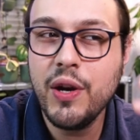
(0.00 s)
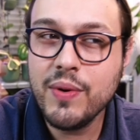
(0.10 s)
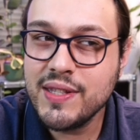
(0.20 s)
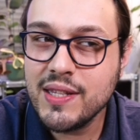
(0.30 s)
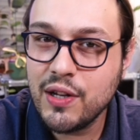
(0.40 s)
There
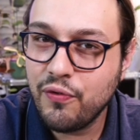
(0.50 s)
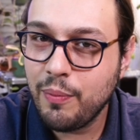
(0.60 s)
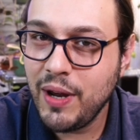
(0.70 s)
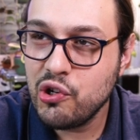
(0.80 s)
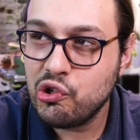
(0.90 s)
is this
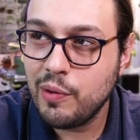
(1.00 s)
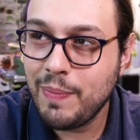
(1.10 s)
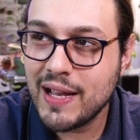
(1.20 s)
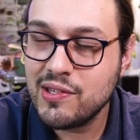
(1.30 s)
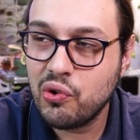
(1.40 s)
information
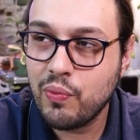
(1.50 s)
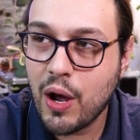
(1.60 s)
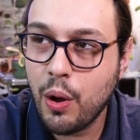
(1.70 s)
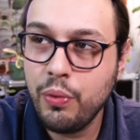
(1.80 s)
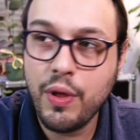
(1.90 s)
passed
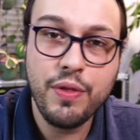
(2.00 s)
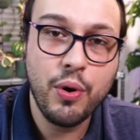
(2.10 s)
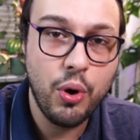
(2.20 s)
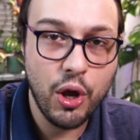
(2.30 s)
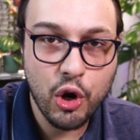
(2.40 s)
around in the
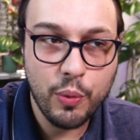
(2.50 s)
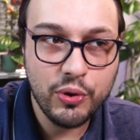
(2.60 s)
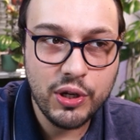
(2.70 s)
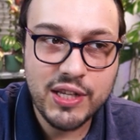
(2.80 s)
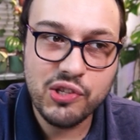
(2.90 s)
Hoya
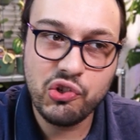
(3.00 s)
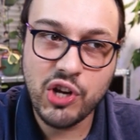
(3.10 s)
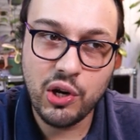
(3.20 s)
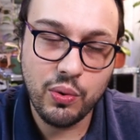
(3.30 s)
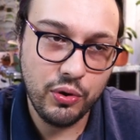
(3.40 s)
community's
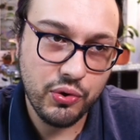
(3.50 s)
general